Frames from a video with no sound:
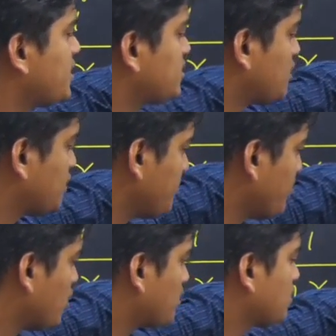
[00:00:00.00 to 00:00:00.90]
is nothing
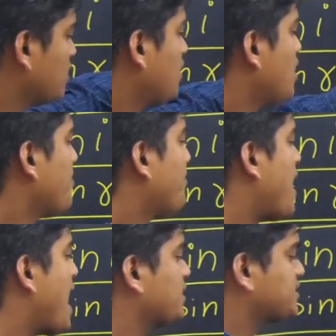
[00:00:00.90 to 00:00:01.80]
but
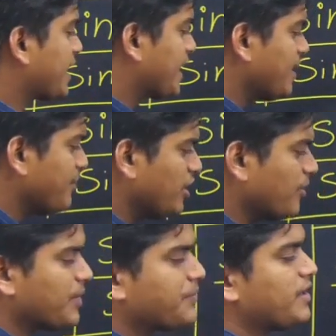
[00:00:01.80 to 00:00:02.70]
second
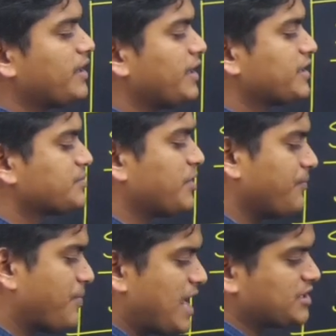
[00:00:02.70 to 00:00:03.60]
medium refractive index by
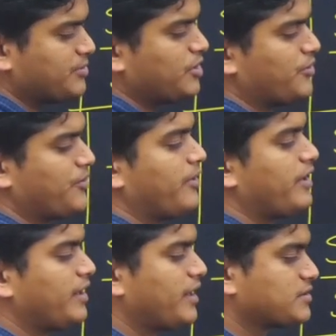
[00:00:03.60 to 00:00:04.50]
first medium
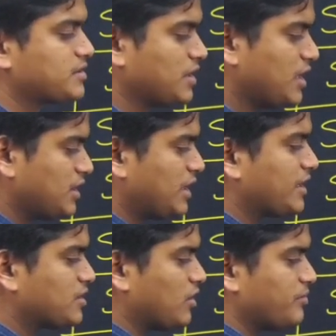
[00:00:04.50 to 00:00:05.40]
refractive index. That
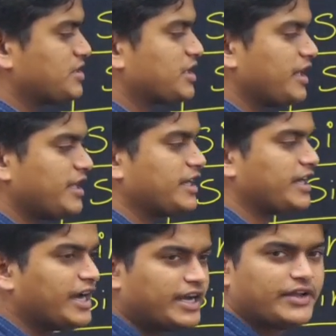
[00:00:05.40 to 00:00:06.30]
is called basically
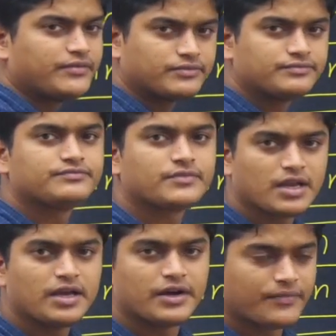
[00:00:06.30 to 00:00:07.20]
relative
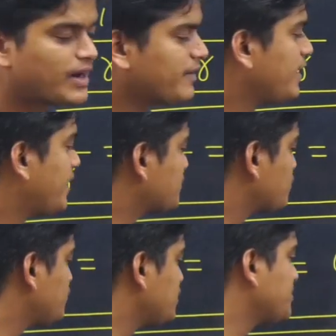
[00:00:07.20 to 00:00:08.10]
refractive index,
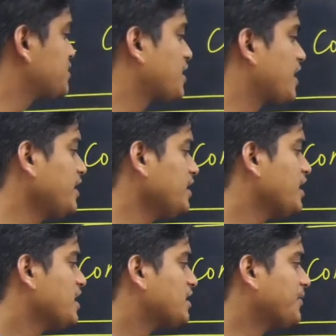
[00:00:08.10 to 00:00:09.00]
which is basically
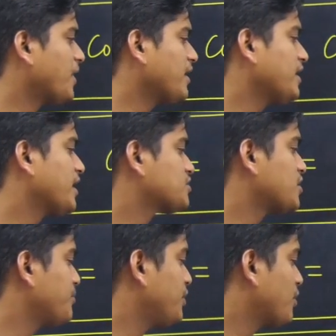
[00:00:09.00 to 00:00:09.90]
refractive index
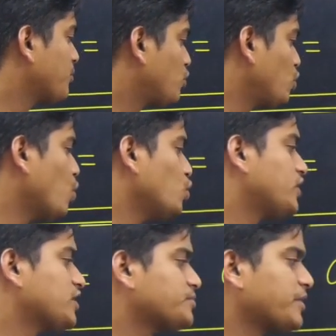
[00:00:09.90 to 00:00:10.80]
of medium 2 with
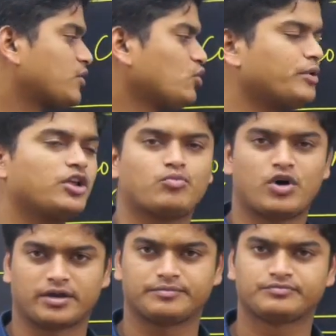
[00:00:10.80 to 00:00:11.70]
respect to medium
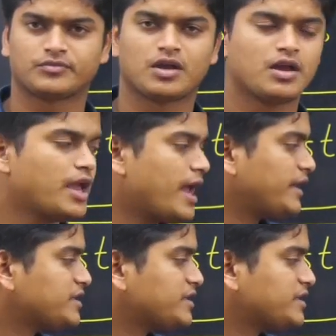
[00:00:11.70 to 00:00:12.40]
1. And